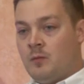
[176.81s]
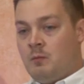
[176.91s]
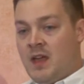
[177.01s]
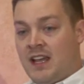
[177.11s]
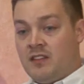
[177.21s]

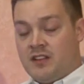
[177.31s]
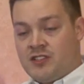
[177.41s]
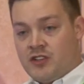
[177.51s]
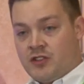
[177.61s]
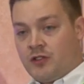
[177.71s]
making the
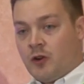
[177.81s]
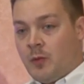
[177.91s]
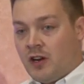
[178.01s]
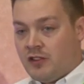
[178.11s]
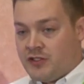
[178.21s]
decision,
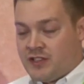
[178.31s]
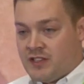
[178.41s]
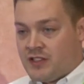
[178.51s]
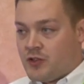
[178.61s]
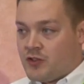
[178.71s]
third-party
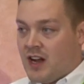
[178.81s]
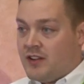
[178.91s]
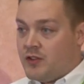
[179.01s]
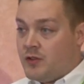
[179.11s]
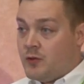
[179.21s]
logistics, or trying
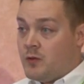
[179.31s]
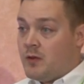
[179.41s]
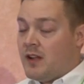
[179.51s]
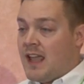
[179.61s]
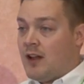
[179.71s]
to
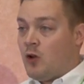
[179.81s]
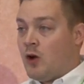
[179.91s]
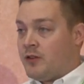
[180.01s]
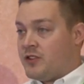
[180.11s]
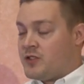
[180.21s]
handle all
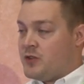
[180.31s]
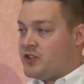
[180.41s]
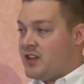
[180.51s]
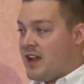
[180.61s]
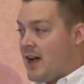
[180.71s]
of your
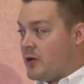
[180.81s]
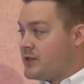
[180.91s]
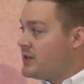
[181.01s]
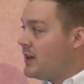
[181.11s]
distribution in-house,